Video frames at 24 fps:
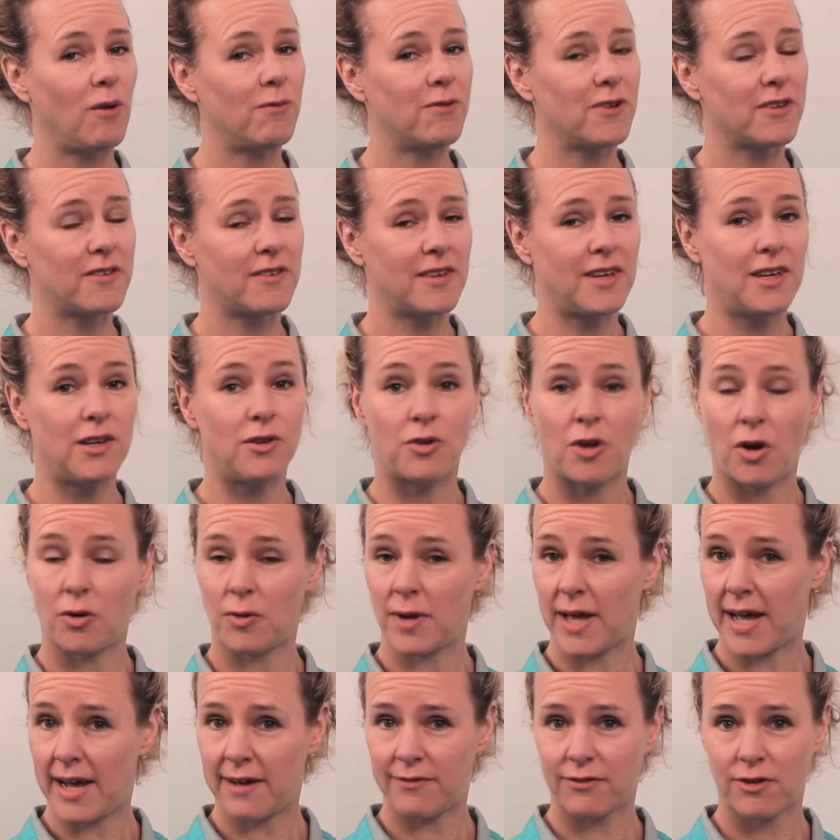Obviously, you
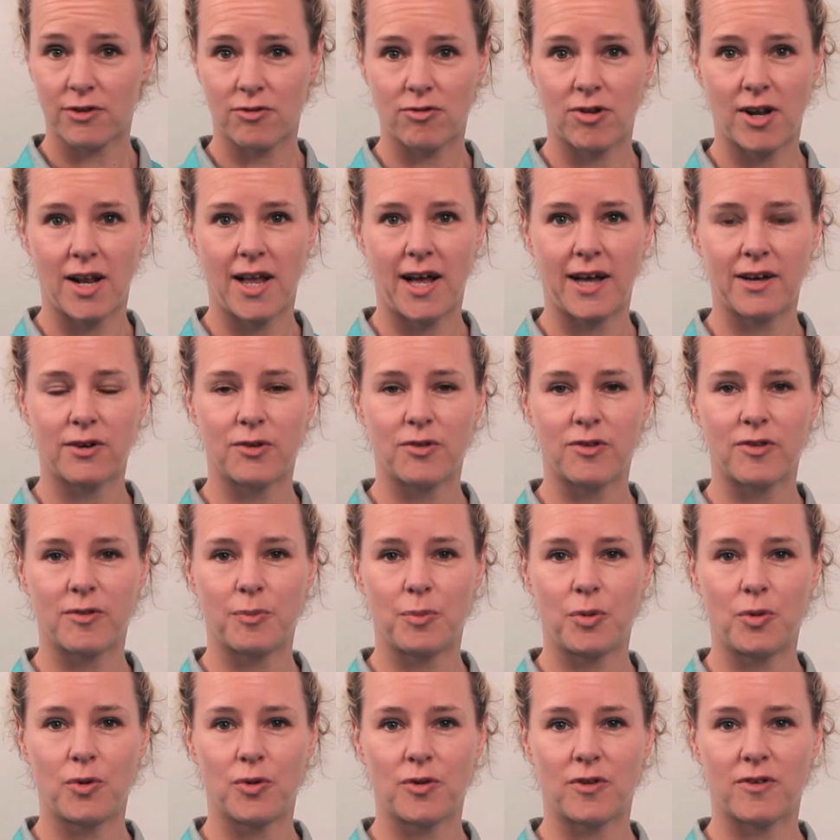don't have to rely on
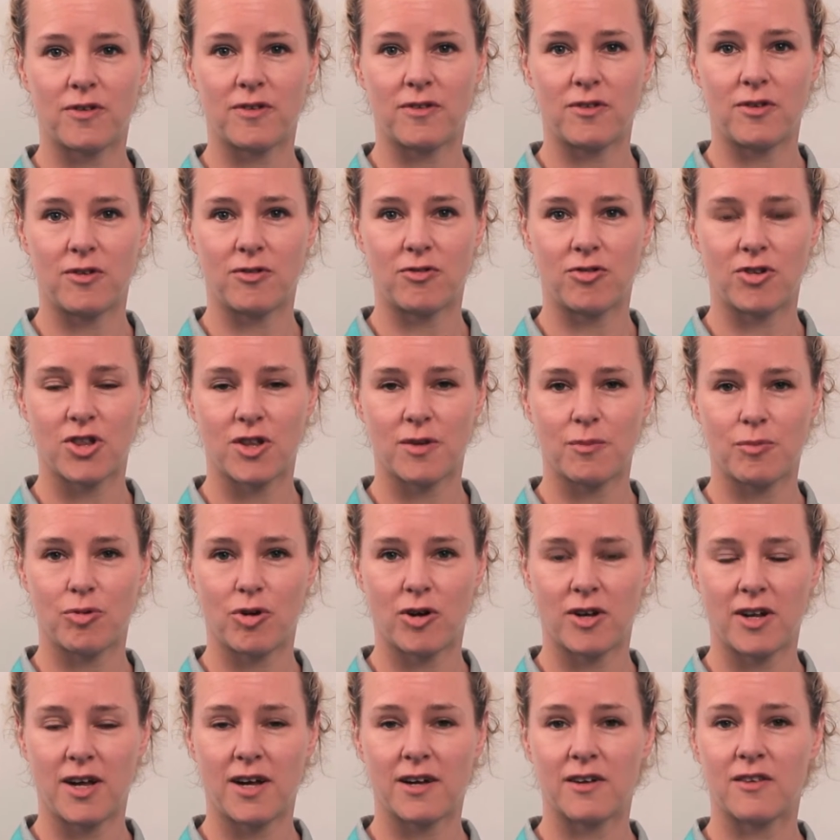sports nutrition
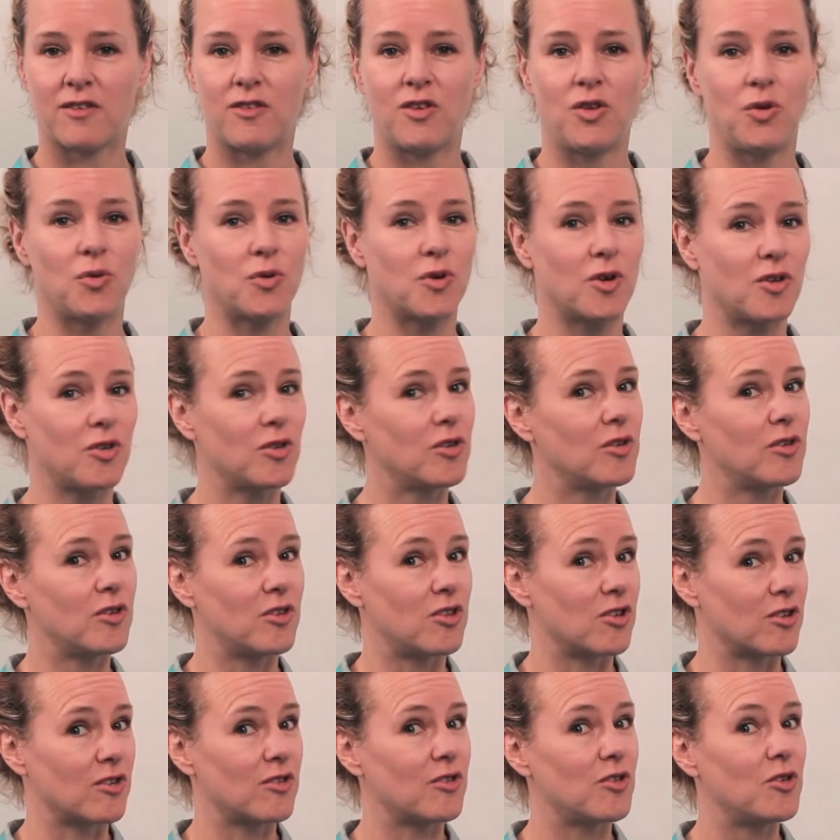products. You can
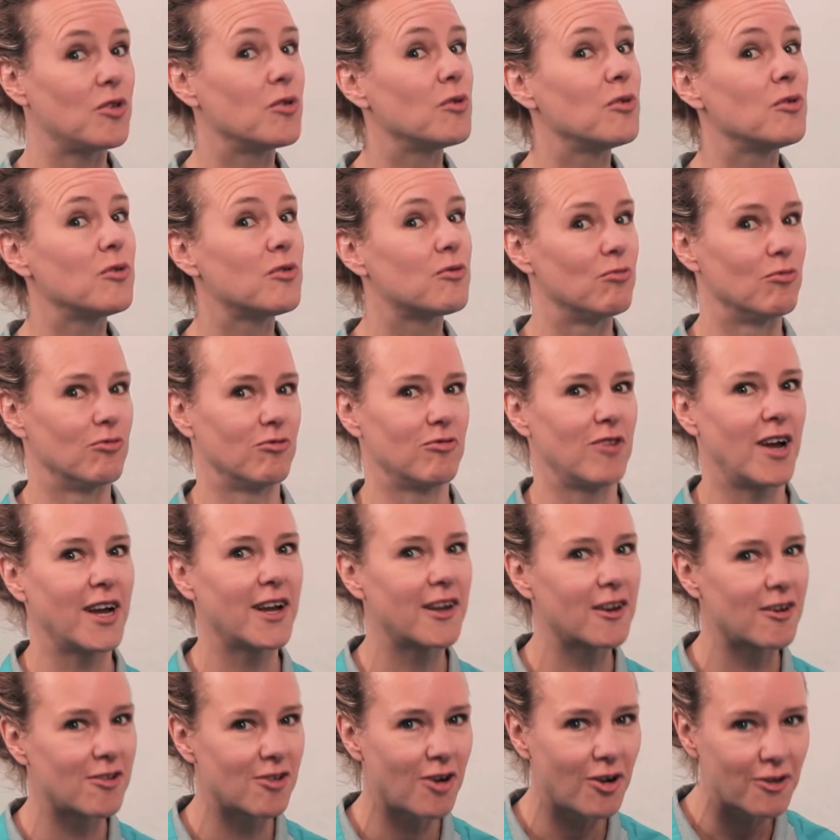just use
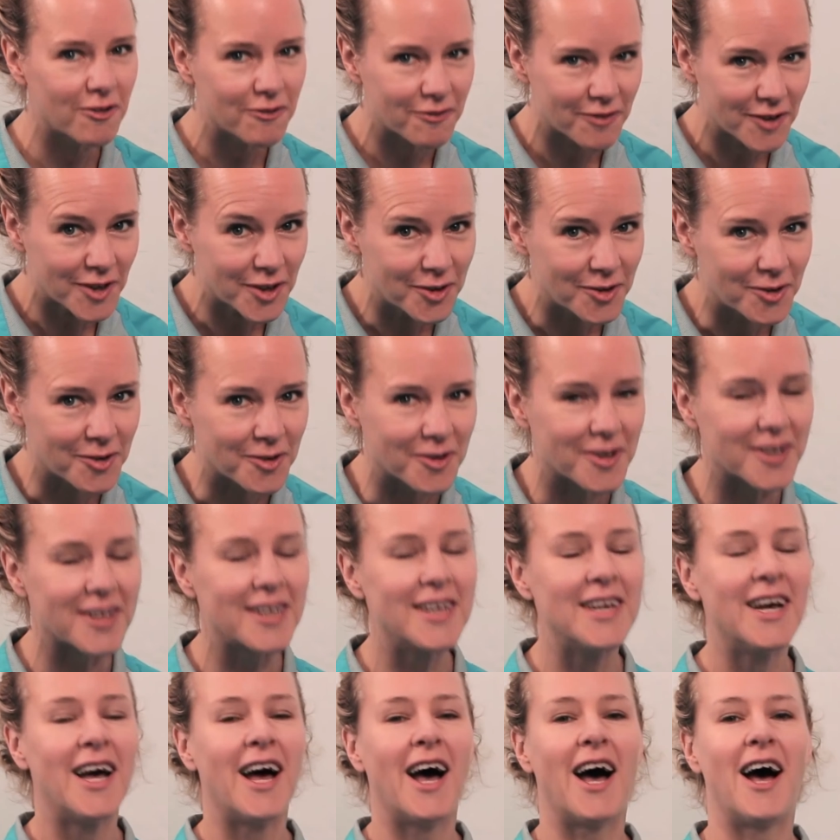regular old food.
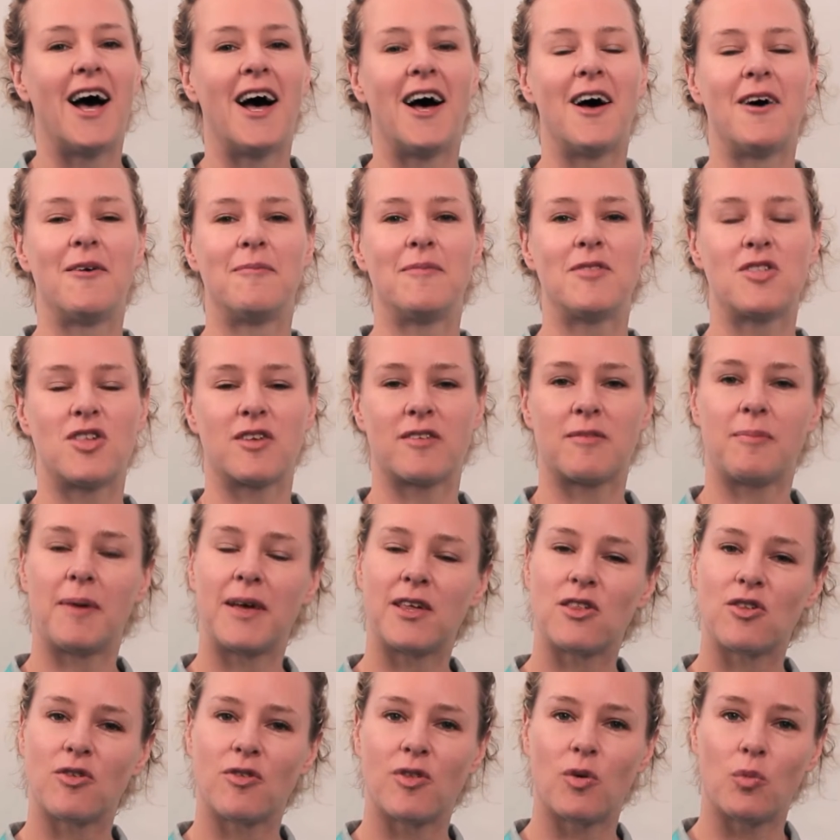Just
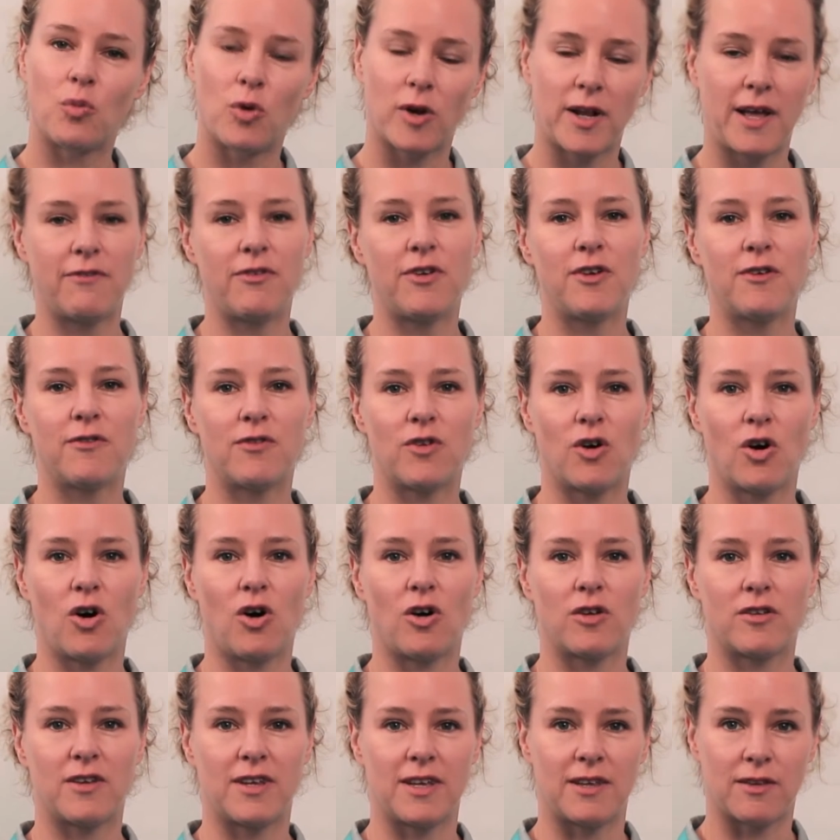make sure that whatever you've
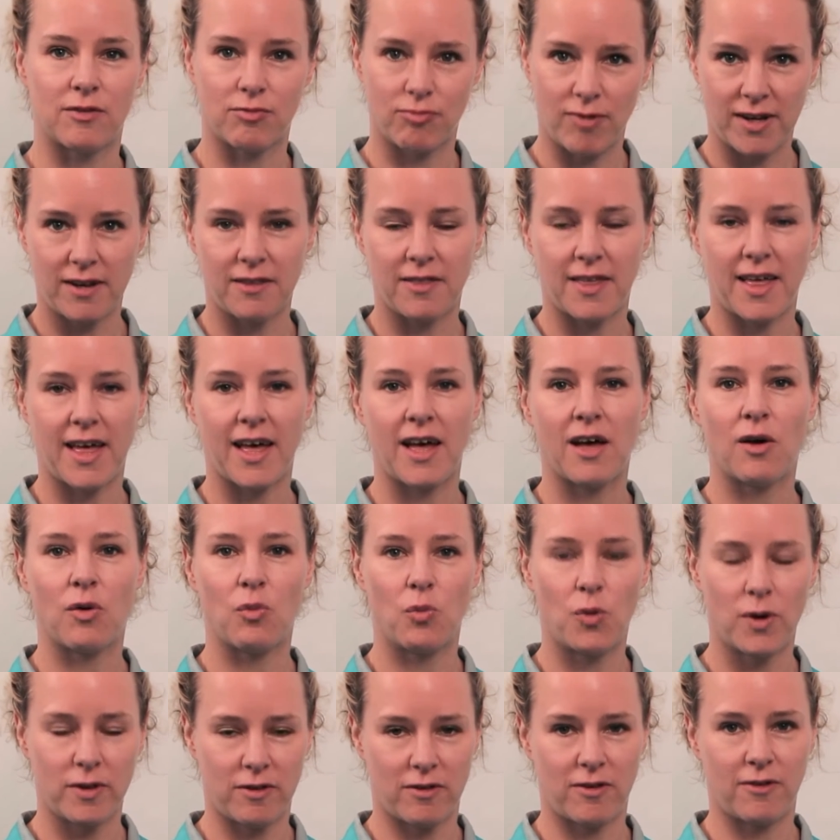got, it's ready there
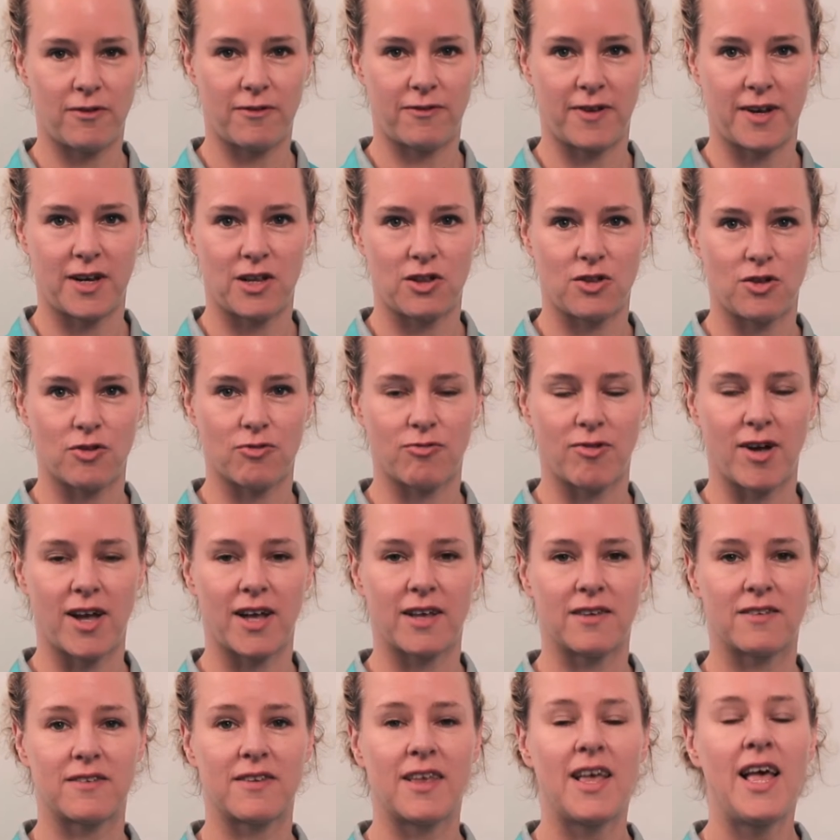once you've finished your
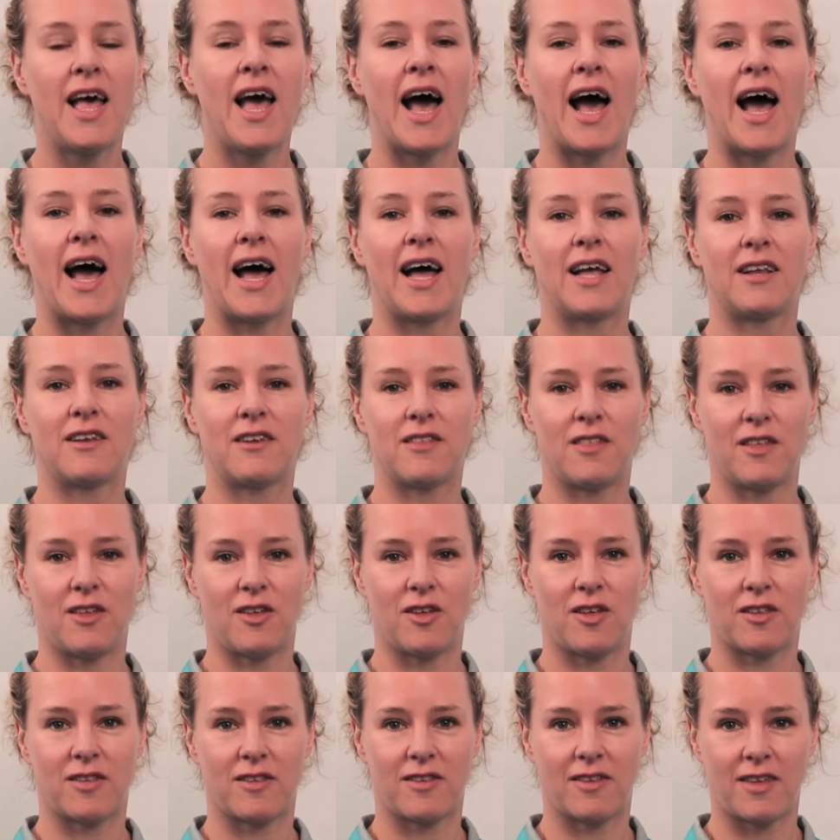race, and
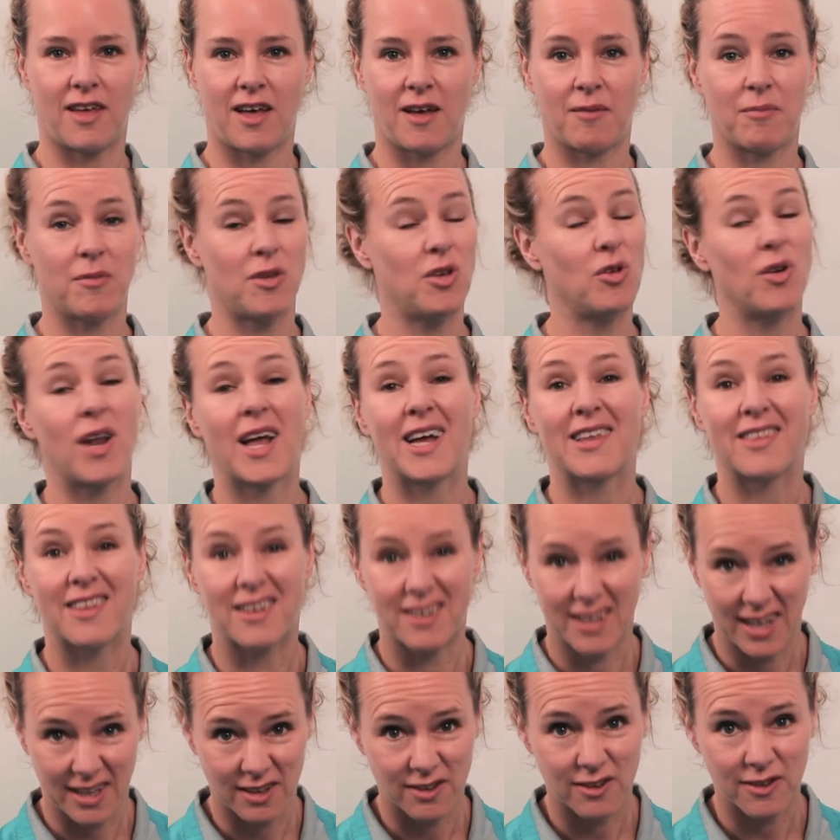that you like the
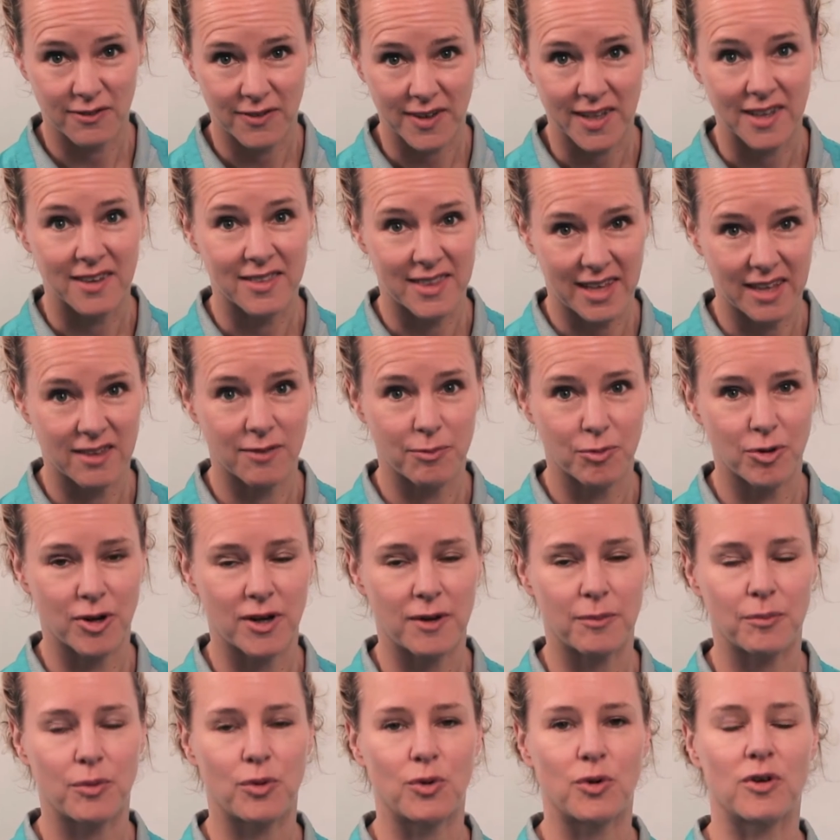taste of it. That's pretty
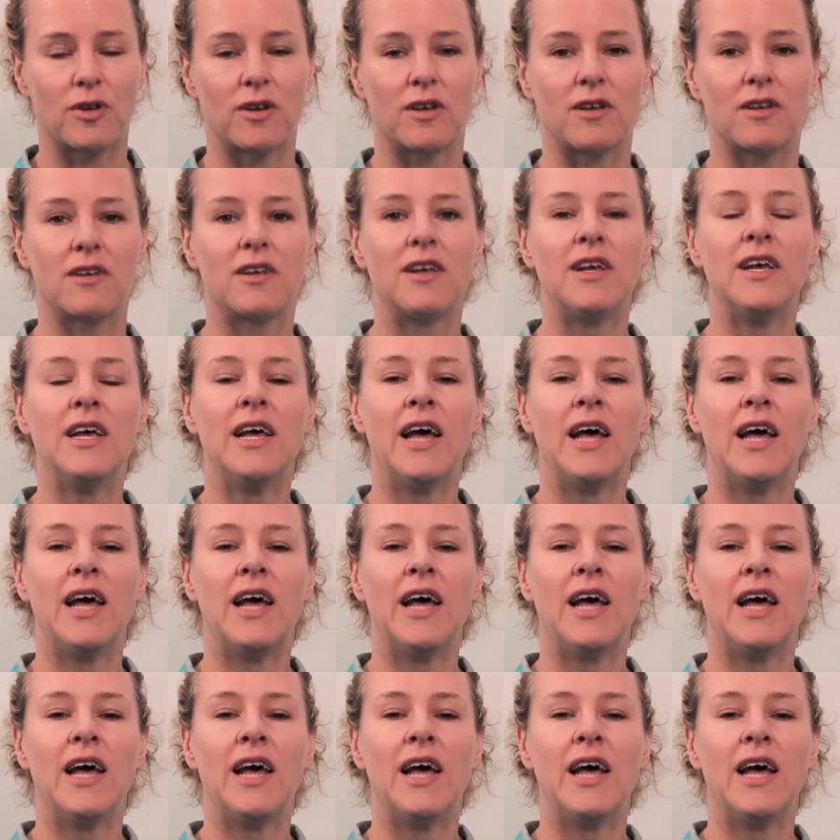important.